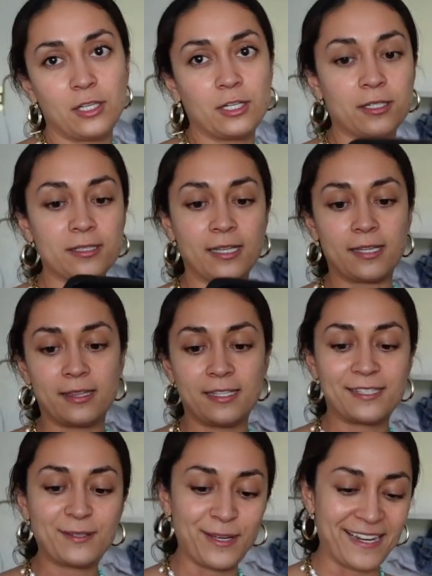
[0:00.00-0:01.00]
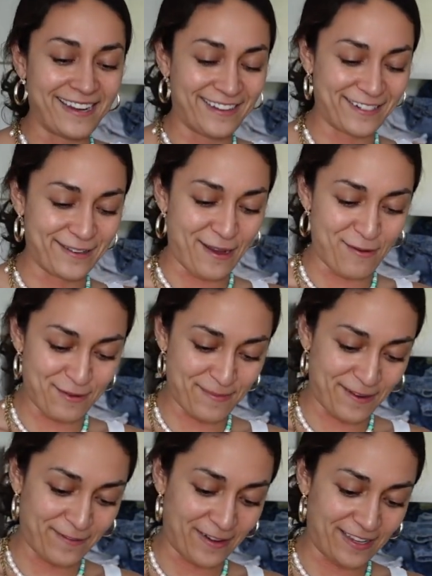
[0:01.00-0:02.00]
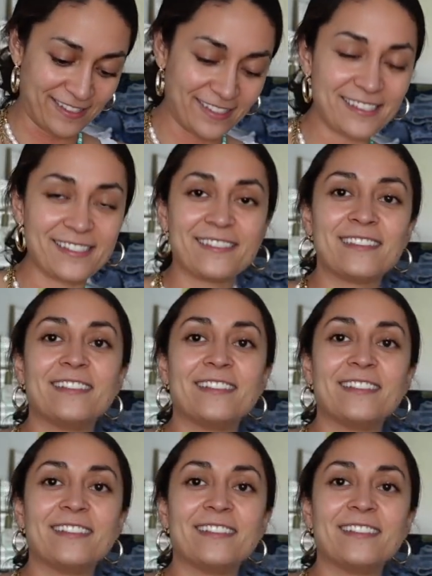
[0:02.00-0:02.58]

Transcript: looks like this when I go out with my friends.